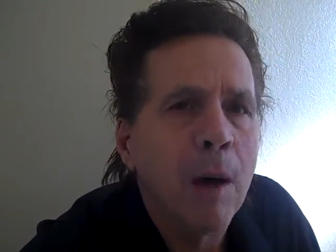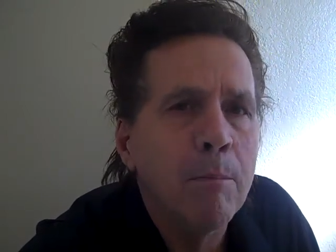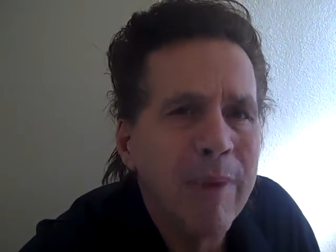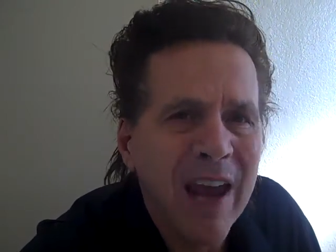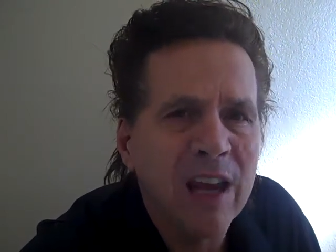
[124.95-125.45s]

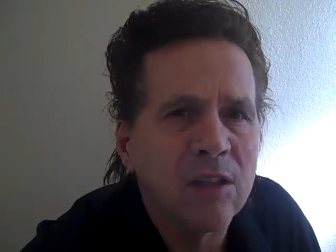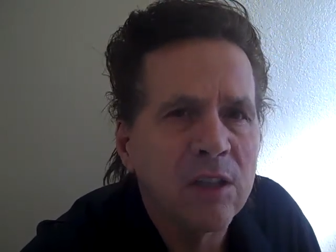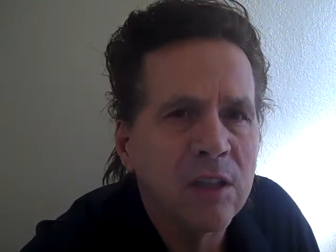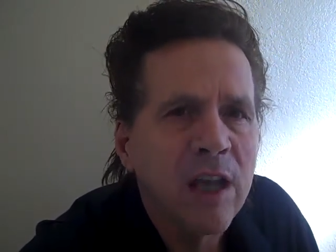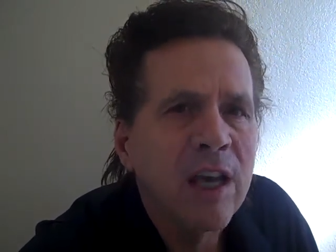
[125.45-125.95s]

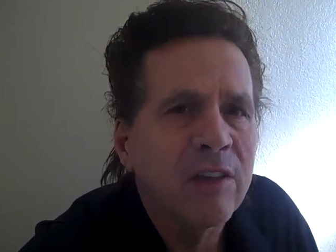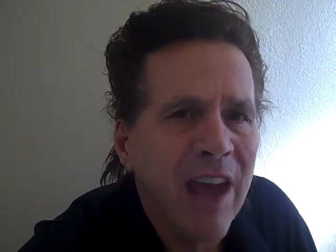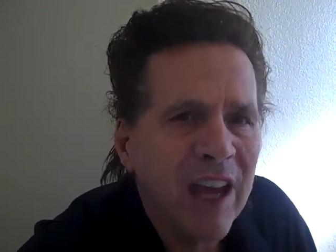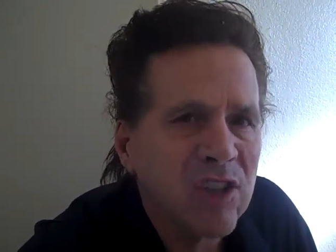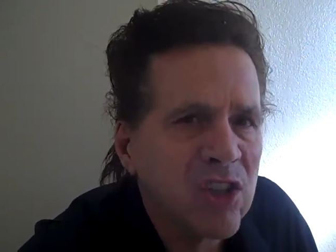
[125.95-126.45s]
abandon
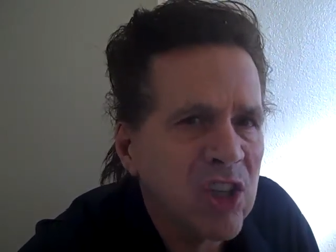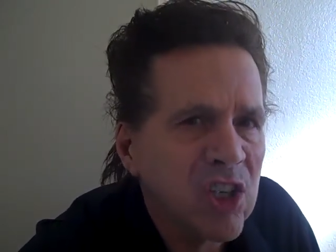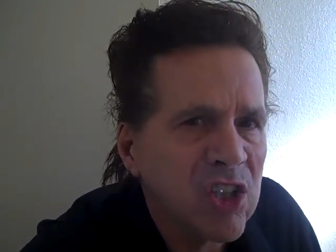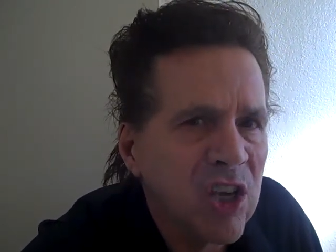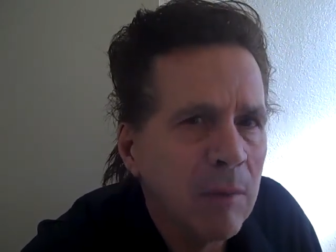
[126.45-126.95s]
that
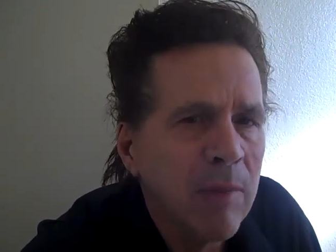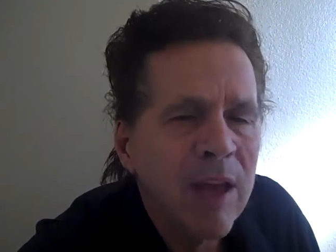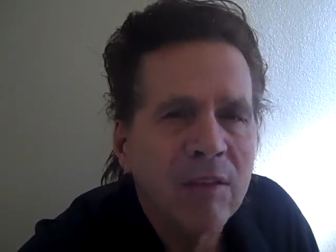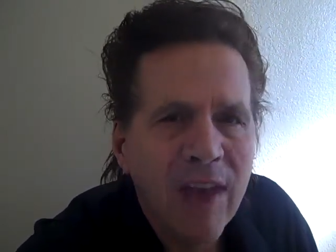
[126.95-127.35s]
system,